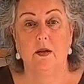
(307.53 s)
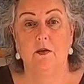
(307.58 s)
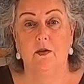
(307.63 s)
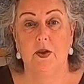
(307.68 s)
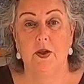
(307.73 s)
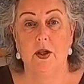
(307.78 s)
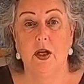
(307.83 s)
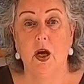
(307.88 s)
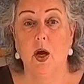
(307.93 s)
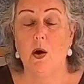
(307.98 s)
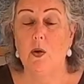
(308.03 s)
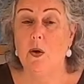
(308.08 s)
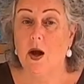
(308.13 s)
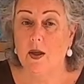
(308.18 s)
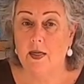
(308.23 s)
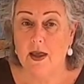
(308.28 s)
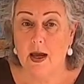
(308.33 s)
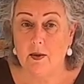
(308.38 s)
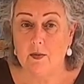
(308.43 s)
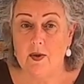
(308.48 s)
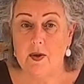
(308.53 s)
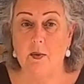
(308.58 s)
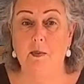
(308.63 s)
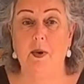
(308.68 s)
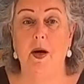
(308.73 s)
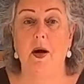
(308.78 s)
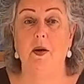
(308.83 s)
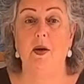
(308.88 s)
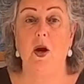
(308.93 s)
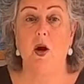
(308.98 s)
video, and that was
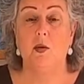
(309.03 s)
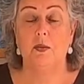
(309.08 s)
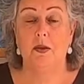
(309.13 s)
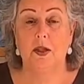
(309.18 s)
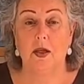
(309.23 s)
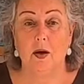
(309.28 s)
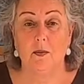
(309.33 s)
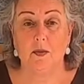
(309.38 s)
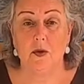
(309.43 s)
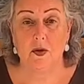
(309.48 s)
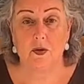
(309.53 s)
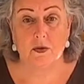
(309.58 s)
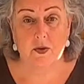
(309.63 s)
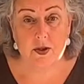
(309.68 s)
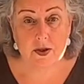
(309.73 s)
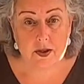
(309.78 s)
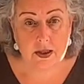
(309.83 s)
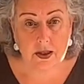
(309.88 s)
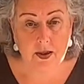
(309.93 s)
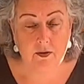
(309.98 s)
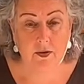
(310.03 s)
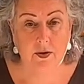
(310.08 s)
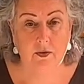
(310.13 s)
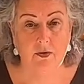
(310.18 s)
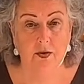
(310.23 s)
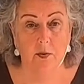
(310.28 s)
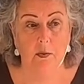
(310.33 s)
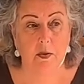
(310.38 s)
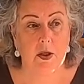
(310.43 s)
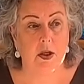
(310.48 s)
about opening up to receiving
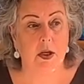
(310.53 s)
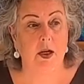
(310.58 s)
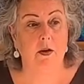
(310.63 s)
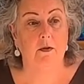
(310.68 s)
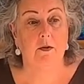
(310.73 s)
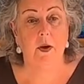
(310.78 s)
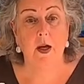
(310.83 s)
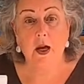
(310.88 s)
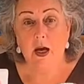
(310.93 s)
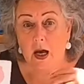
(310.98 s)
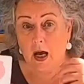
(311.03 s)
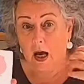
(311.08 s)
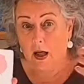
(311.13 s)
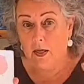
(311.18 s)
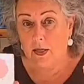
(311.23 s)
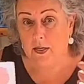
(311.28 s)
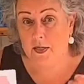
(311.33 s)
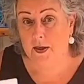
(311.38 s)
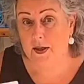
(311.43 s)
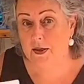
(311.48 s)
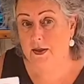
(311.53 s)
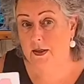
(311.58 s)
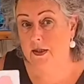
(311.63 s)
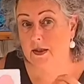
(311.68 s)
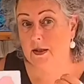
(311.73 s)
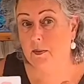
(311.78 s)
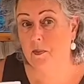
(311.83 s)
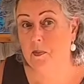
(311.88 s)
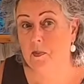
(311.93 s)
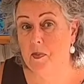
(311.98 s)
from life. This is
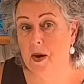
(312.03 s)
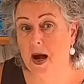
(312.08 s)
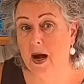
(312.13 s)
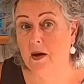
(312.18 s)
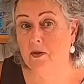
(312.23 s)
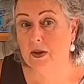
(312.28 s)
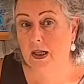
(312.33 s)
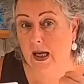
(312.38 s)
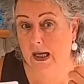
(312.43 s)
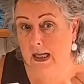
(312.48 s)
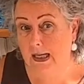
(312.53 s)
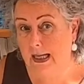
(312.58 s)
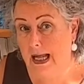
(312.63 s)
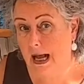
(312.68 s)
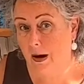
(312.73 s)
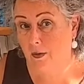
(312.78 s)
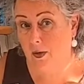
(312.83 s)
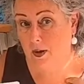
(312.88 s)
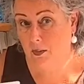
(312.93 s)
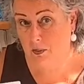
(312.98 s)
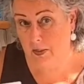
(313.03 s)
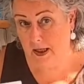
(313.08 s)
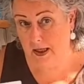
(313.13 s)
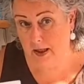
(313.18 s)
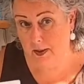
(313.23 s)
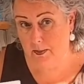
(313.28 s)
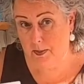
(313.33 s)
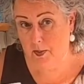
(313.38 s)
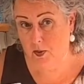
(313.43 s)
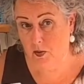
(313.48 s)
about allowing
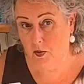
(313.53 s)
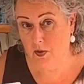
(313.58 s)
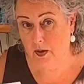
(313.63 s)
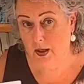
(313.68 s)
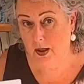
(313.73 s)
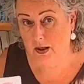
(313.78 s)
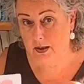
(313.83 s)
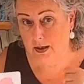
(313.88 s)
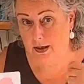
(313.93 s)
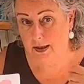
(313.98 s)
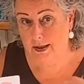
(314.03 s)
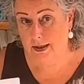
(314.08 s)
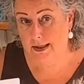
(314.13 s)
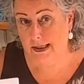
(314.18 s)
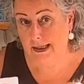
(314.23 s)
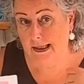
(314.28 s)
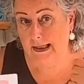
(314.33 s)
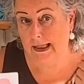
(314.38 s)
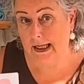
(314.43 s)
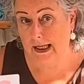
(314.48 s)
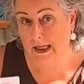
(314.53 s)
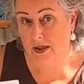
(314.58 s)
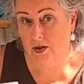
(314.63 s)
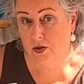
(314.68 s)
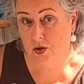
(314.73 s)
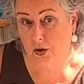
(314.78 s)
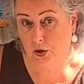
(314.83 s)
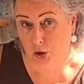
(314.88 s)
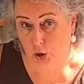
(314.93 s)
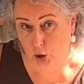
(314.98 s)
people to see
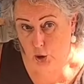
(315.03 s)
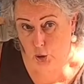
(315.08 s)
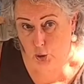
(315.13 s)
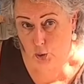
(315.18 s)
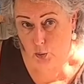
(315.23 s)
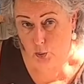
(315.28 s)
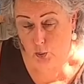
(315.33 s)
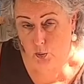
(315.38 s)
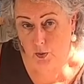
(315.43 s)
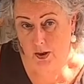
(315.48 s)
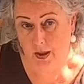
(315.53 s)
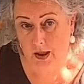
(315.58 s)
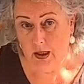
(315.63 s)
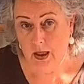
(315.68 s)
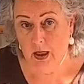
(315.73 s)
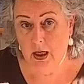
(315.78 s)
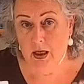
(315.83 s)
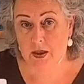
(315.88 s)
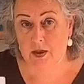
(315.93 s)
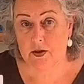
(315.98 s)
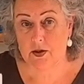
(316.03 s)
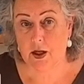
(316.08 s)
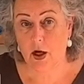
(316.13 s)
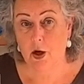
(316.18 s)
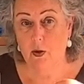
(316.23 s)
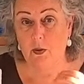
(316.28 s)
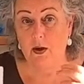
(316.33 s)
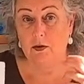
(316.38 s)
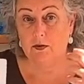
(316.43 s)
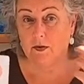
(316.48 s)
into you.
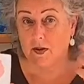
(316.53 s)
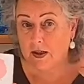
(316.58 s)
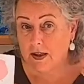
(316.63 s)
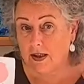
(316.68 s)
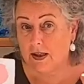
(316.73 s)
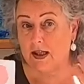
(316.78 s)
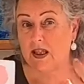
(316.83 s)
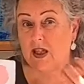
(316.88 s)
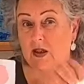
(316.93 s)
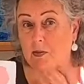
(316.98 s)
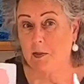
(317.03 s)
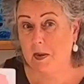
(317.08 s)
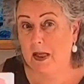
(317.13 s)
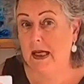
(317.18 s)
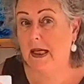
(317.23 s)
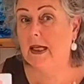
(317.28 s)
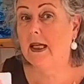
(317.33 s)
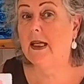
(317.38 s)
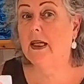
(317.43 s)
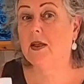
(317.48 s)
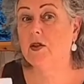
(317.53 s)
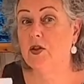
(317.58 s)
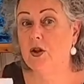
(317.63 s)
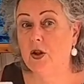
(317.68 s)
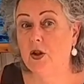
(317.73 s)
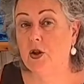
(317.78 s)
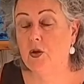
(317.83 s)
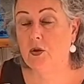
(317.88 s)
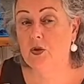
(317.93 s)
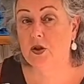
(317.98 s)
So if this is speaking to
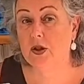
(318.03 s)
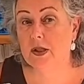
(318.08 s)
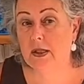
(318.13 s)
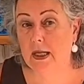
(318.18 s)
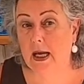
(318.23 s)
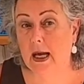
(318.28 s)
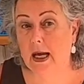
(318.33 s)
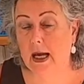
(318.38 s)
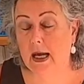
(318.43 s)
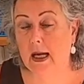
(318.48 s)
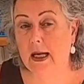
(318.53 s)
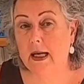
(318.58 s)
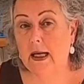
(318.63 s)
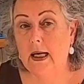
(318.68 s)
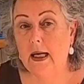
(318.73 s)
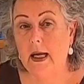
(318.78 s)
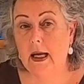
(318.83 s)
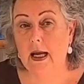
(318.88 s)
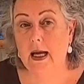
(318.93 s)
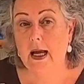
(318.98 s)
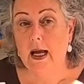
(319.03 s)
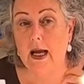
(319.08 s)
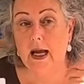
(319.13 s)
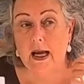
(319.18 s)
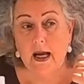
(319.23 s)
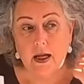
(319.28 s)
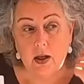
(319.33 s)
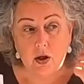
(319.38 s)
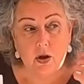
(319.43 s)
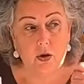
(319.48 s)
you today,
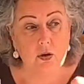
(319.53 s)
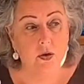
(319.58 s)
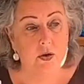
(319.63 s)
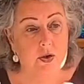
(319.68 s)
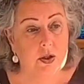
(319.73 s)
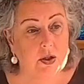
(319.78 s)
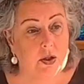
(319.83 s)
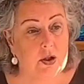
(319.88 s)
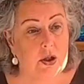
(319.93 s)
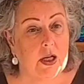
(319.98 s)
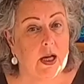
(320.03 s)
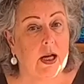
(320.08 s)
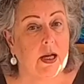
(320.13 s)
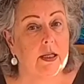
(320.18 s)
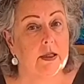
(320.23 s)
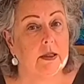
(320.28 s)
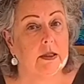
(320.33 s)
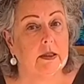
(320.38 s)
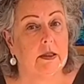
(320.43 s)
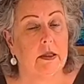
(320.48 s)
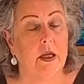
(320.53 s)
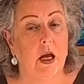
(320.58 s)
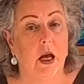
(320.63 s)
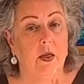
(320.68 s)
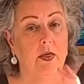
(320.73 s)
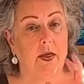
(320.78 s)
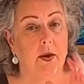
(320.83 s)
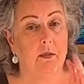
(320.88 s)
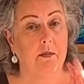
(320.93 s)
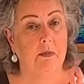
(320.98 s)
it could suggest
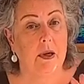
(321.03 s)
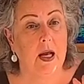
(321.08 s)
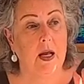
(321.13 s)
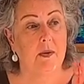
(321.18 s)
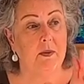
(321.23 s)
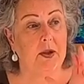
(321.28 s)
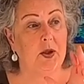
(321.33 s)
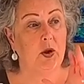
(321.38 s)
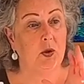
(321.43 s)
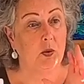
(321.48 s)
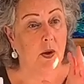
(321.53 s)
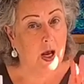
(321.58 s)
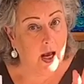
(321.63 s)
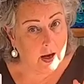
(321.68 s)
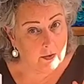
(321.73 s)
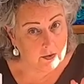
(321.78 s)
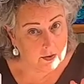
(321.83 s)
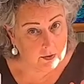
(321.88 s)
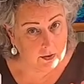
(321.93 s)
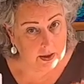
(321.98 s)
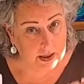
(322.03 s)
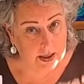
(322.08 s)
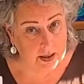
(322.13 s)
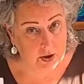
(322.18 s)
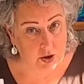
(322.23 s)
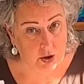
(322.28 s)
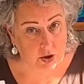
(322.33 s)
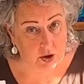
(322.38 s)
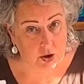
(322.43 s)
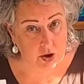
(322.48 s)
that maybe you have a
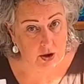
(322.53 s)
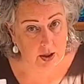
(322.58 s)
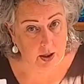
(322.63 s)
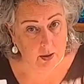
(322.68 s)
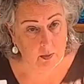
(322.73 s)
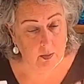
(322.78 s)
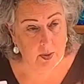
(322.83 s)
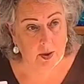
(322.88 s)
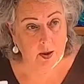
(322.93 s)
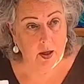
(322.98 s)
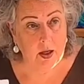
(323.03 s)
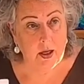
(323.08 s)
relationship